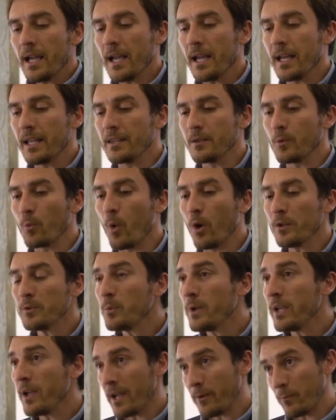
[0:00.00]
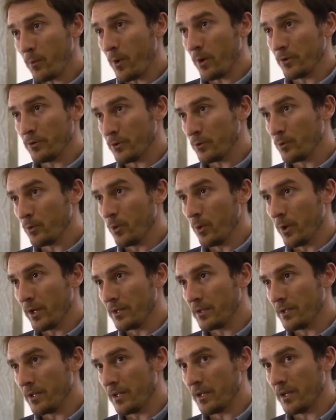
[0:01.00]
And what we want to do
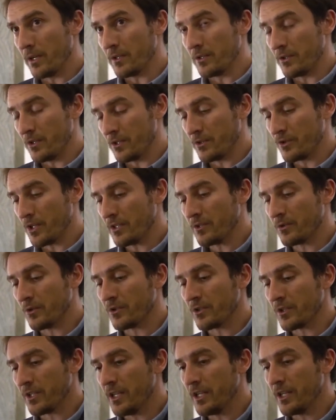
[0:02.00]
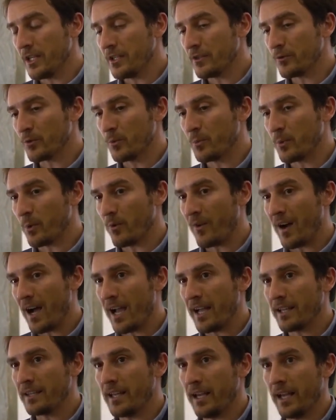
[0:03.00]
in JUST2CE is to
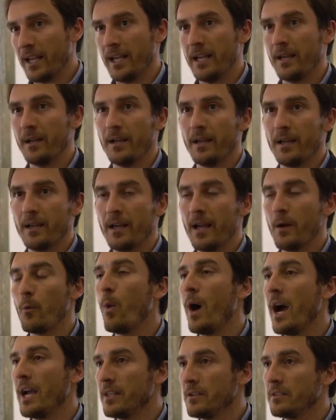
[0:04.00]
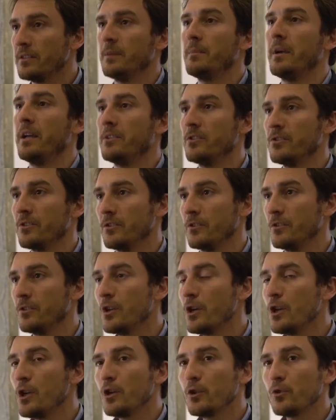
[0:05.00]
provide a wider dimension,
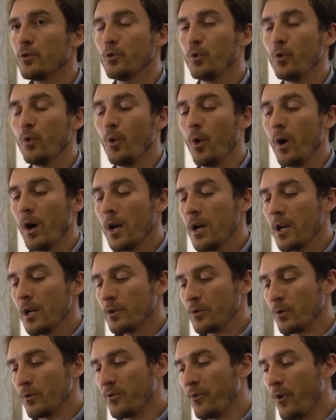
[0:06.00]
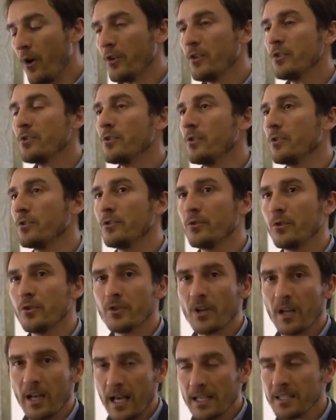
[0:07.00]
to focus on
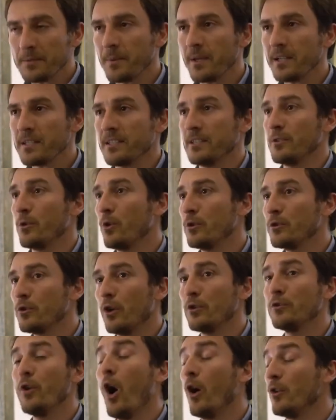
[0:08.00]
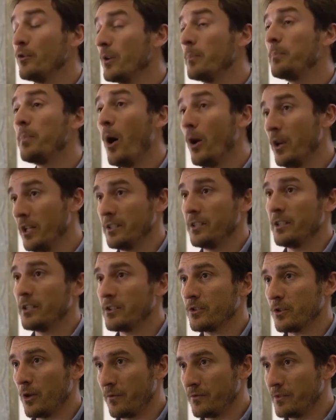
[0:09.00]
social aspects and also on the
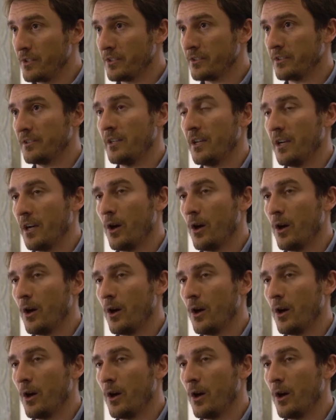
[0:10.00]
politics of this